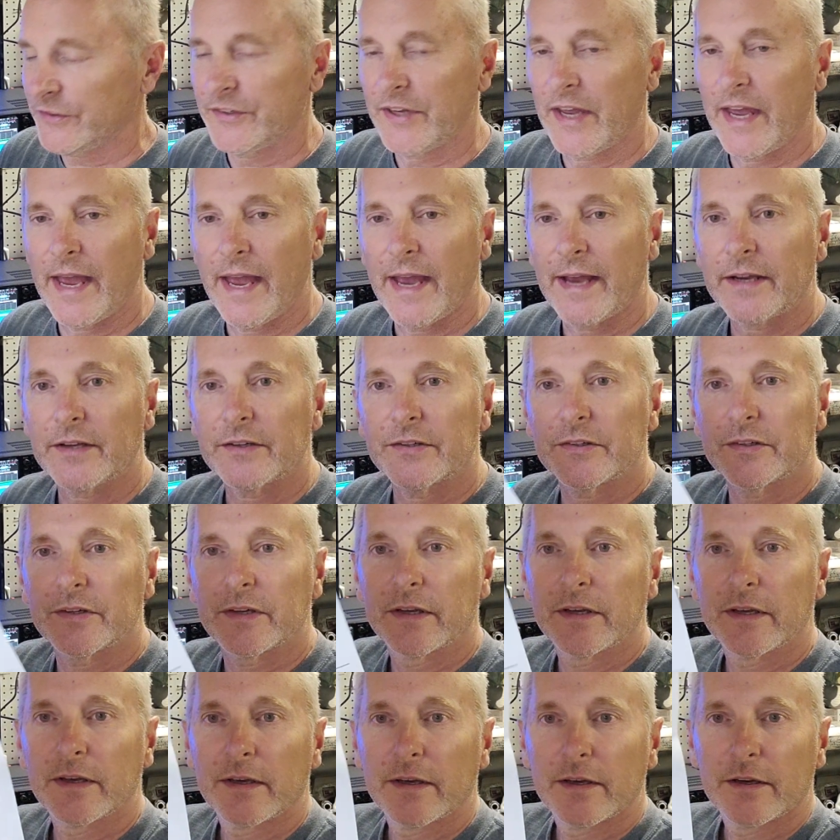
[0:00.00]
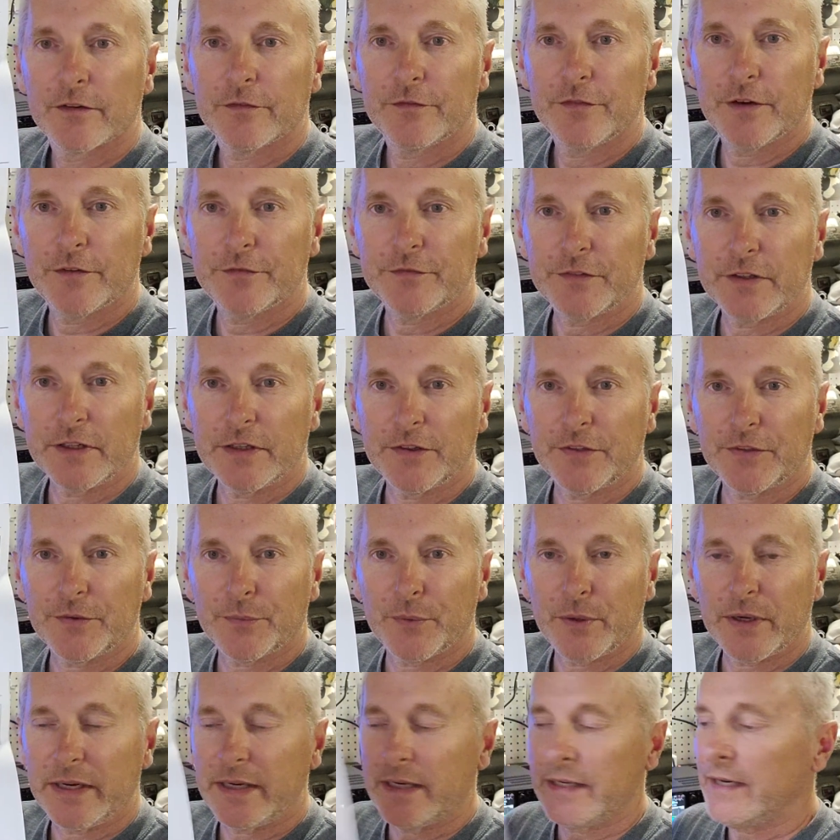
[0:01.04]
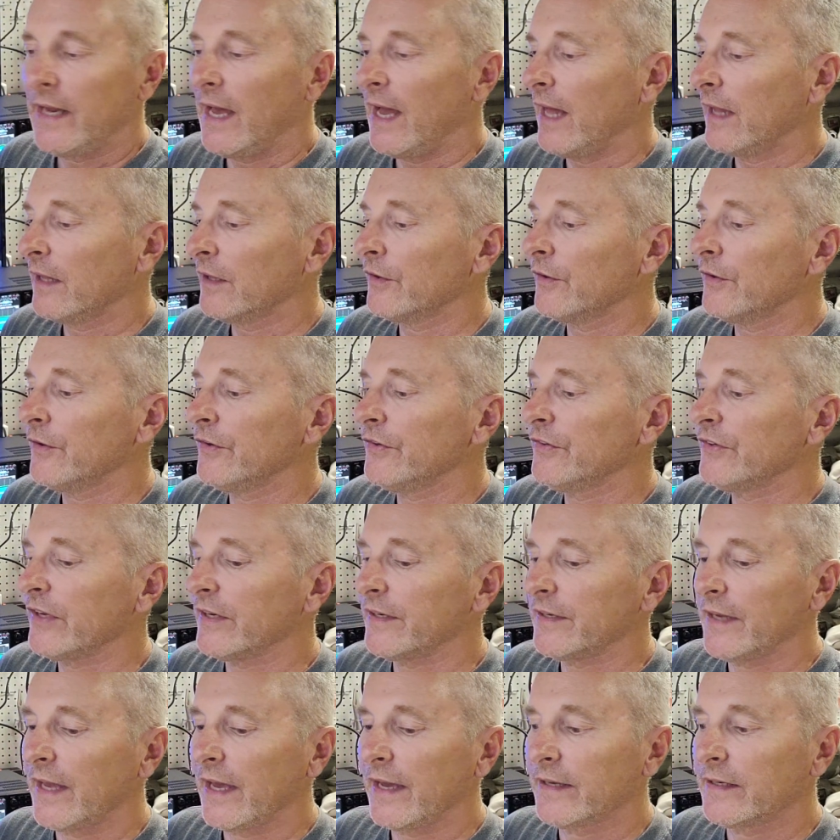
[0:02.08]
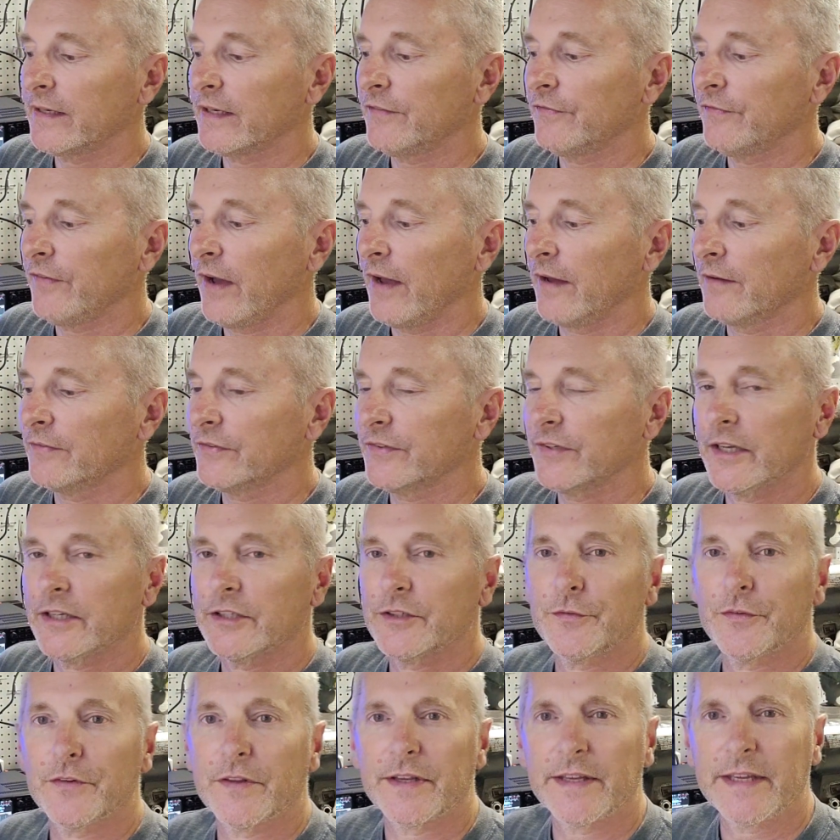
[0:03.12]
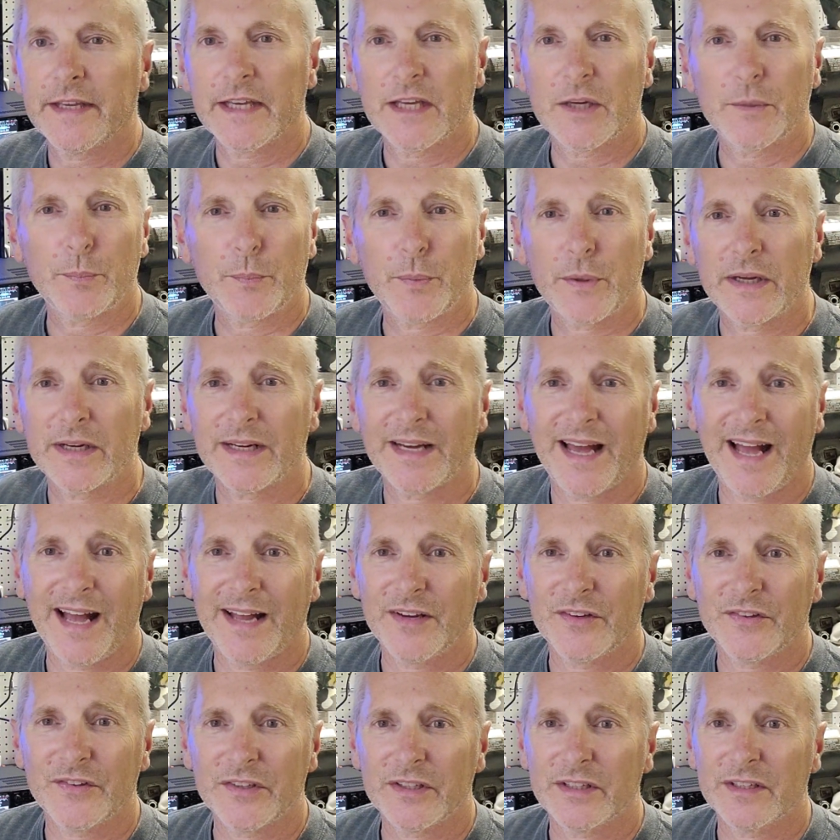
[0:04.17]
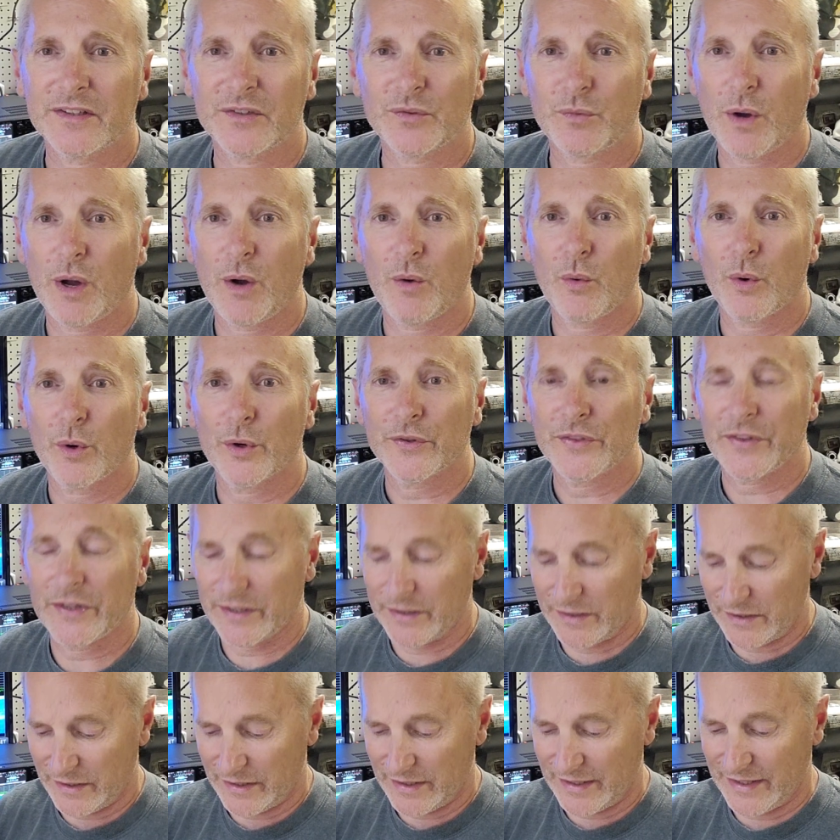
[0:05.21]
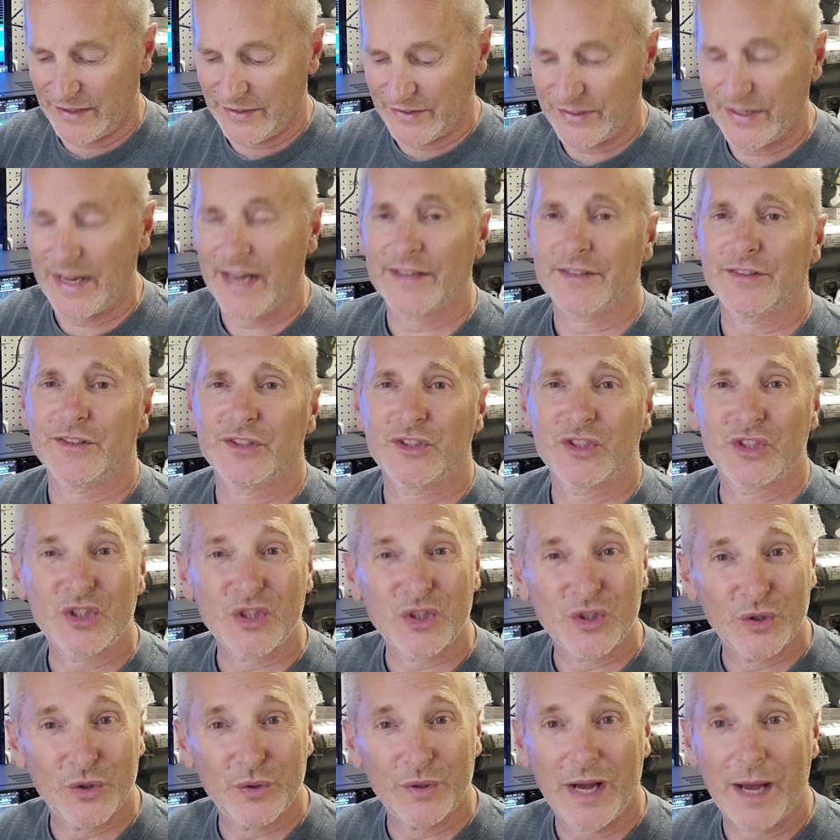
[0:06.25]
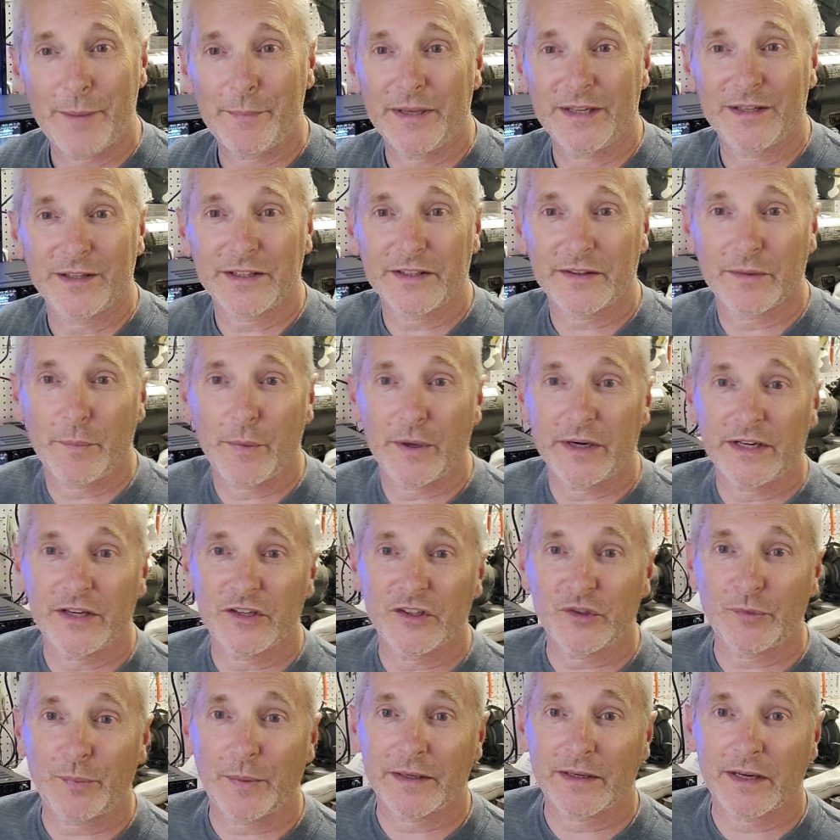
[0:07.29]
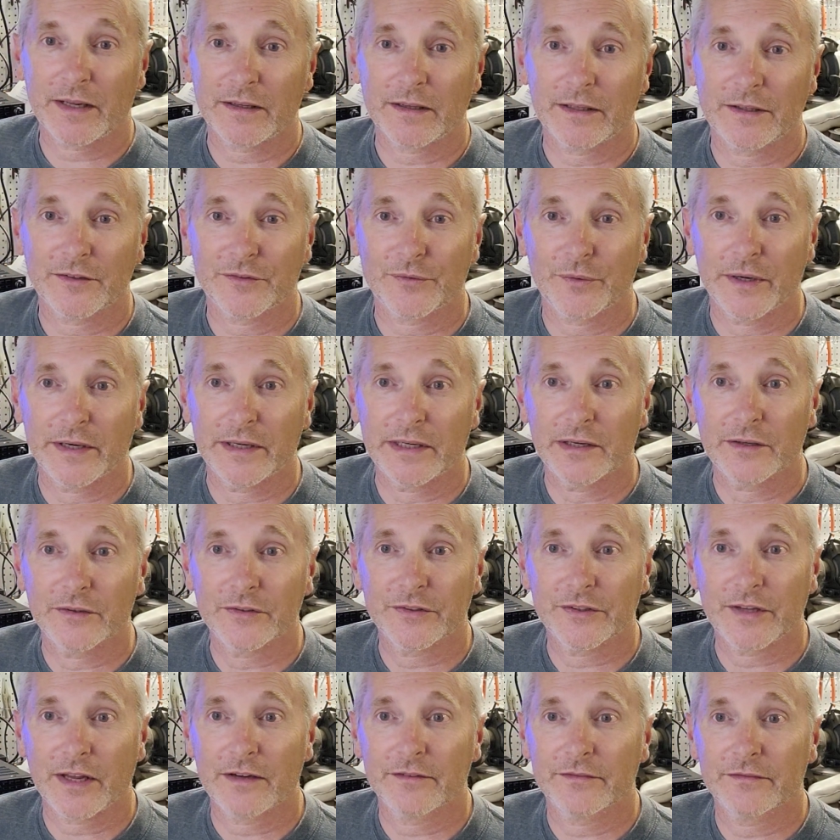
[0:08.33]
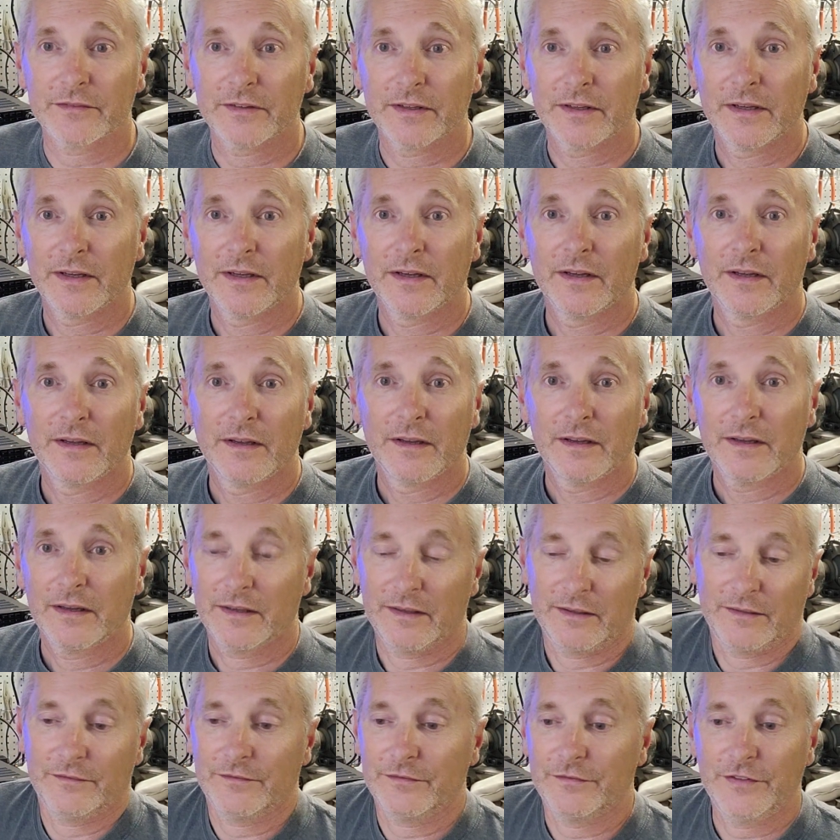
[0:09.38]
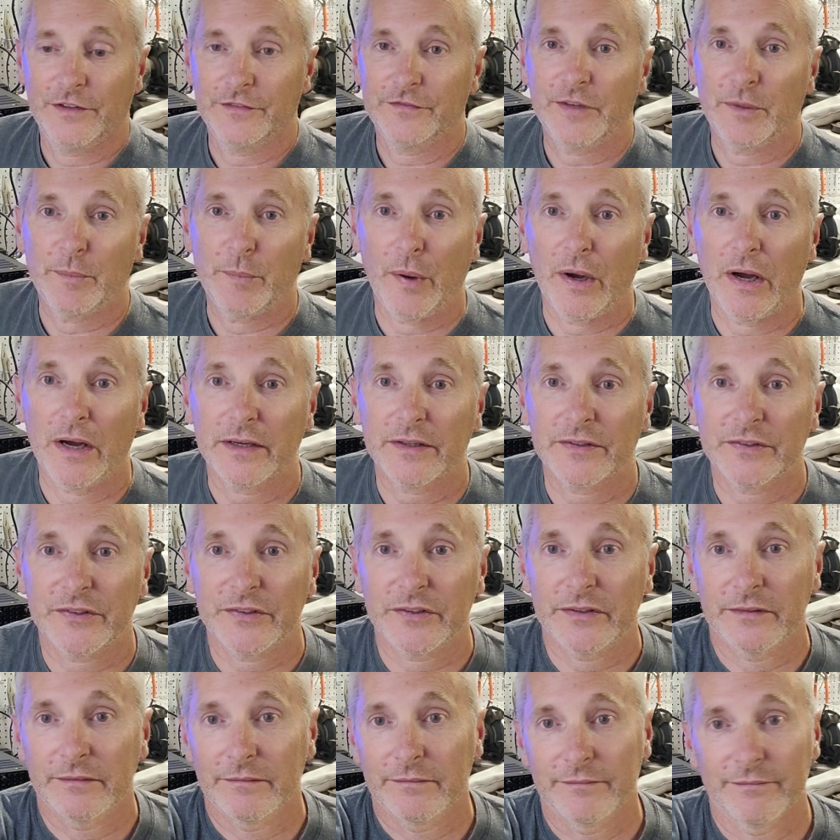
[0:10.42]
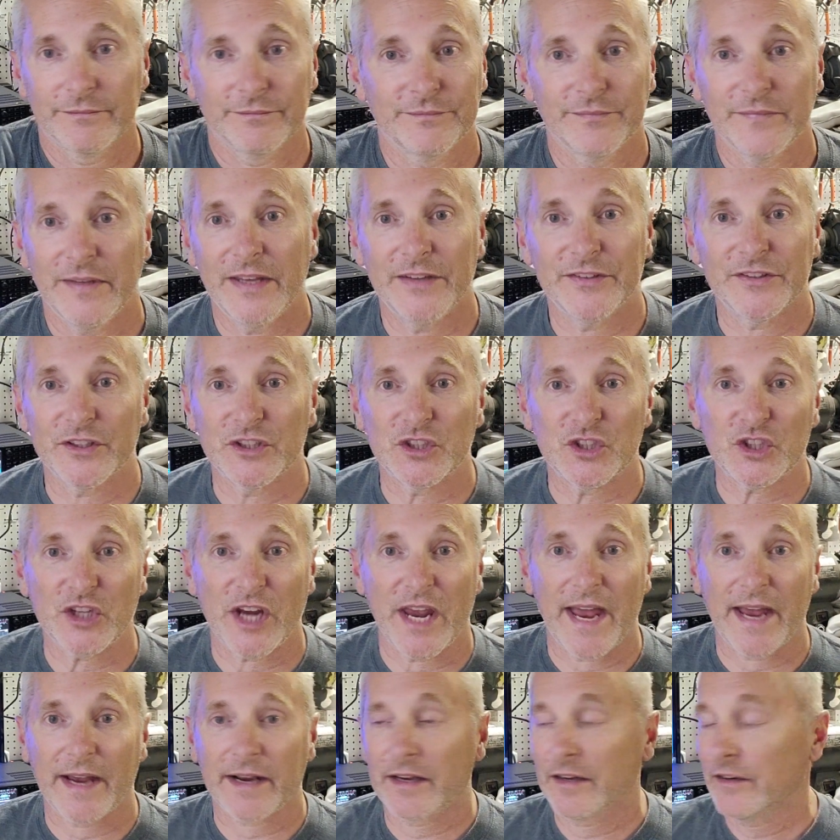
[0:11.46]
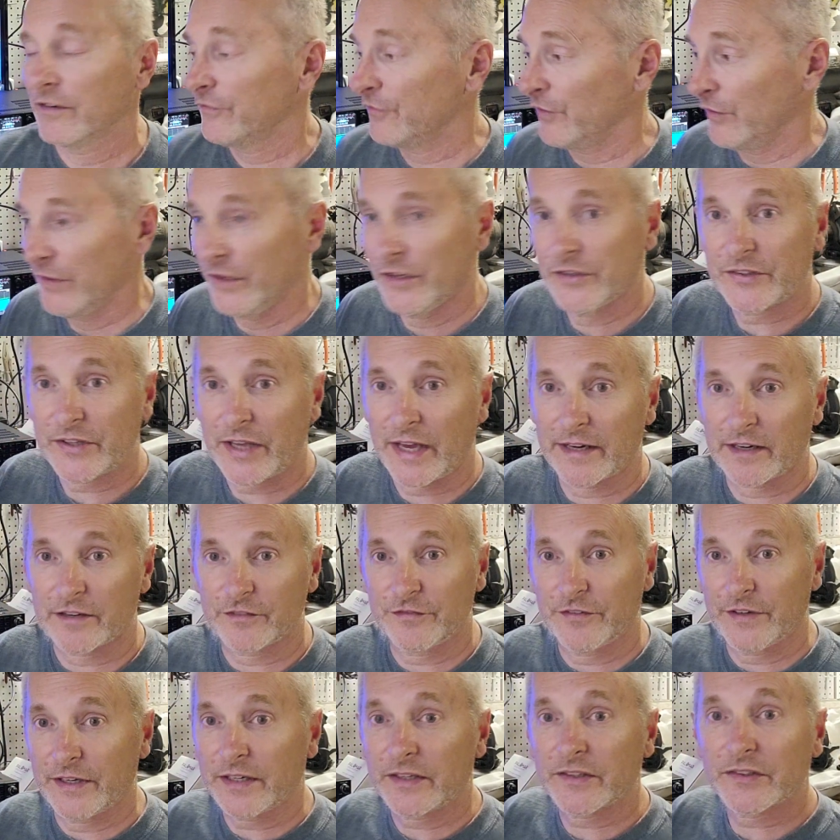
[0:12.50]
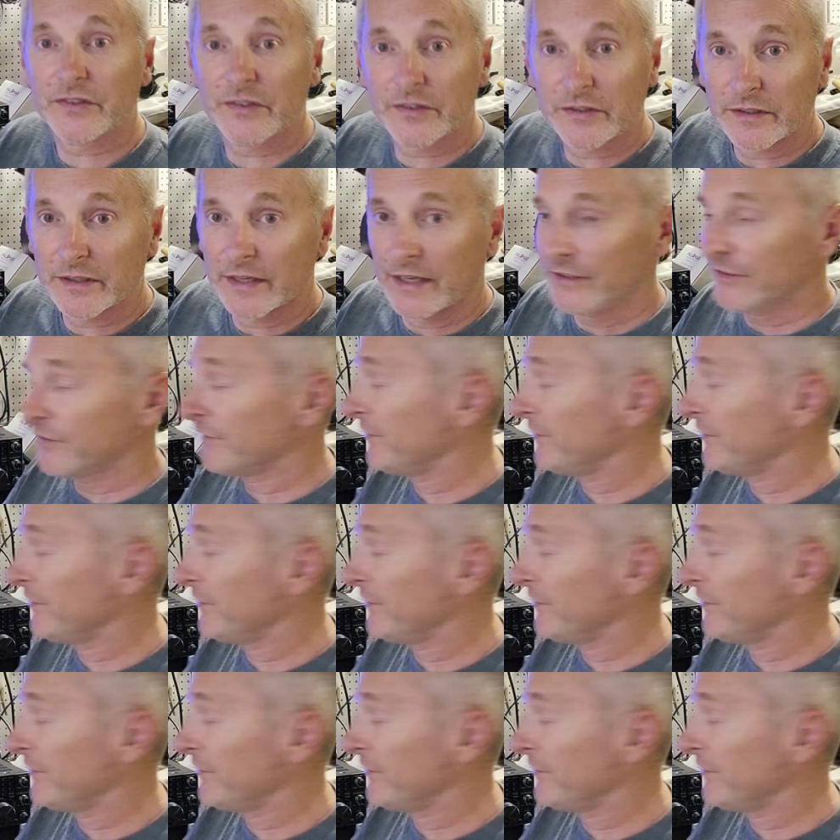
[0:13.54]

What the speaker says: tax, $53.95 for the kit. But honestly, it's well worth it, and it's not too. I mean, look at the money you spend on this radio stuff. $50 isn't jack for this kind of fix. It's